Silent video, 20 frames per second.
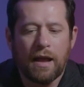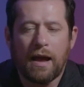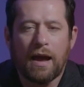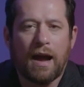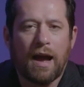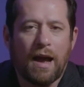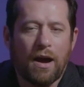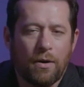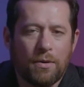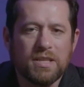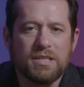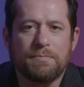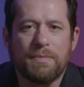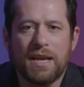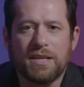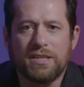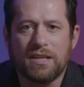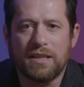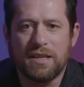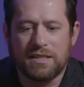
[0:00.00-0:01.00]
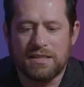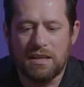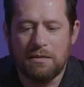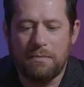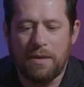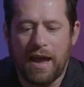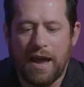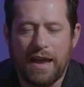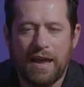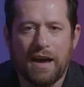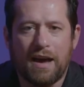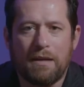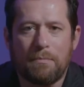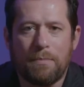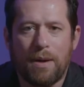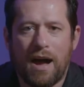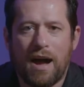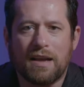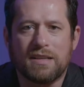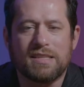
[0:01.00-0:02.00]
I always mention this in my
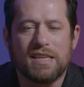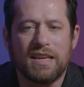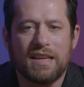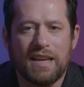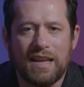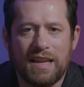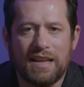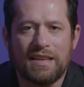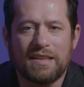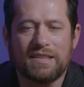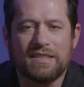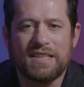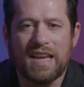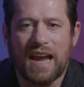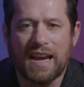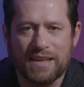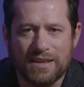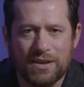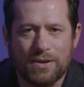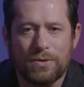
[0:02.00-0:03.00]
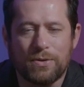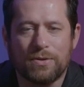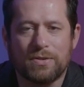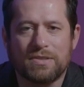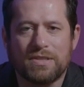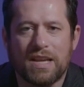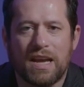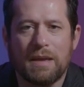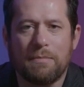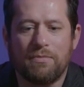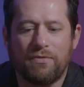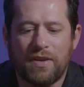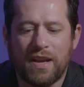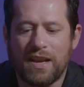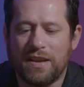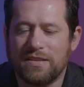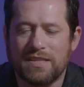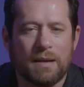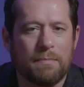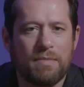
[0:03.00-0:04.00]
unboxing and technical type
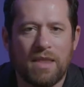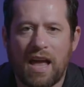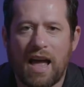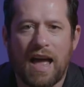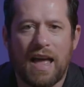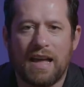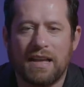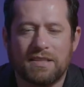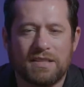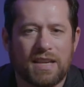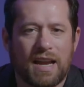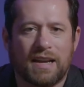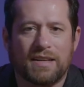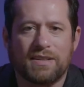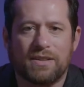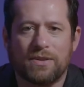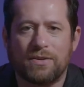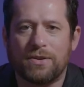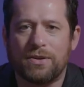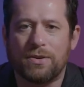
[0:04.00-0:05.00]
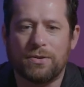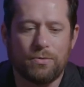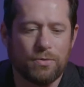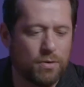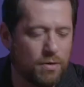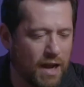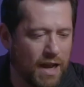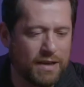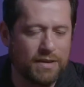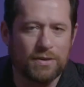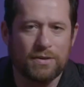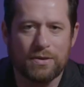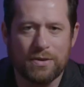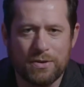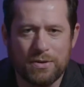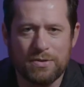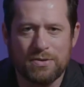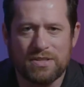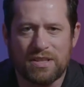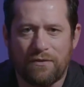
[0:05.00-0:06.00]
videos. I'm not a technical guru. I don't
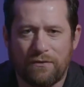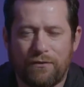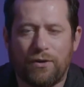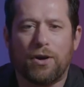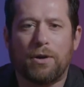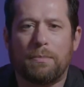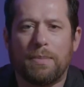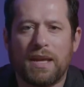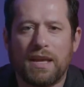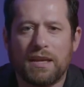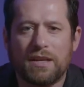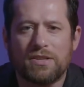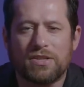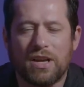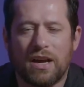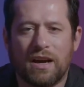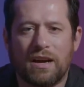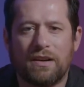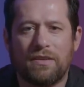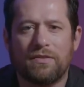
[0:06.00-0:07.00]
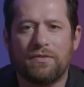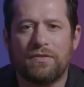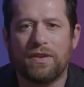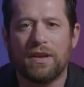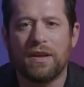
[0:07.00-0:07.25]
use the verbiage of